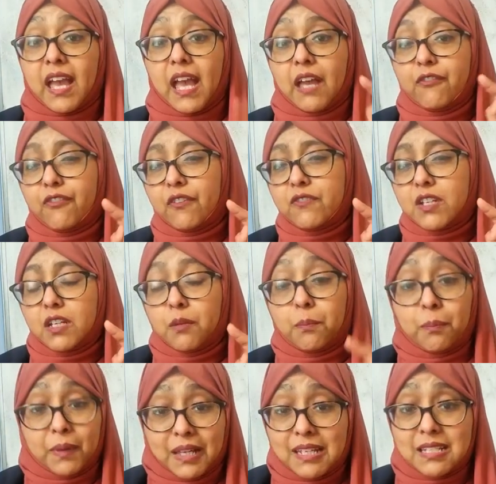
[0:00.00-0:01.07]
If you've done a
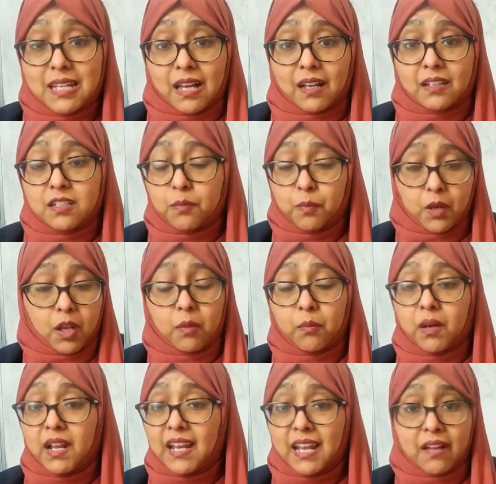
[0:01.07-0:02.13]
BTEC
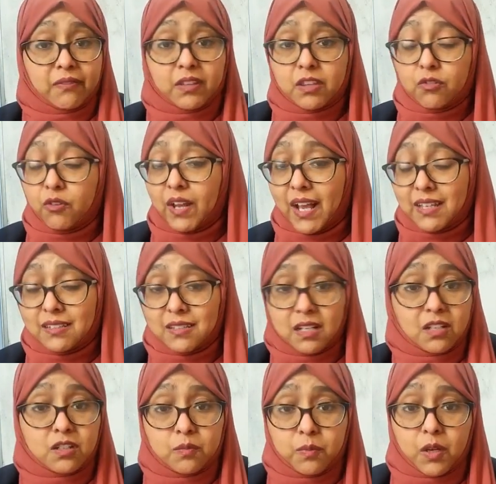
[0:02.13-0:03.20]
diploma, level 3
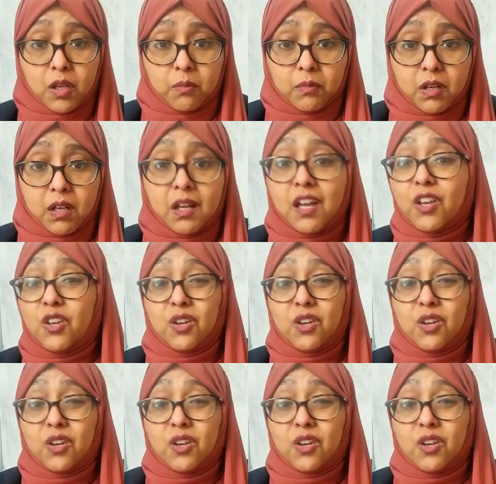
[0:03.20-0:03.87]
extended diploma,